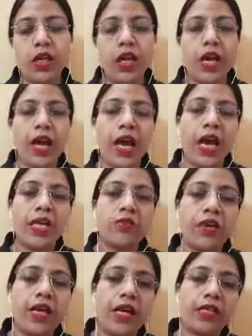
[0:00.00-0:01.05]
as well as
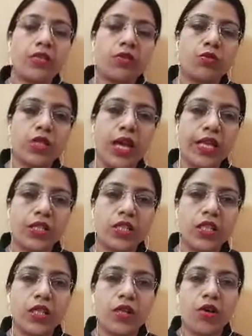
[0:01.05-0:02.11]
society
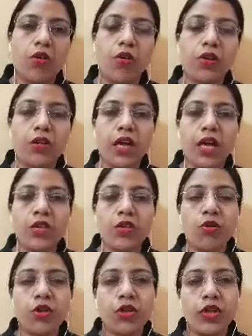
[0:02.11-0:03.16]
or a country or a
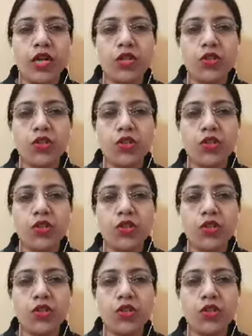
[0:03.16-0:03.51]
nation,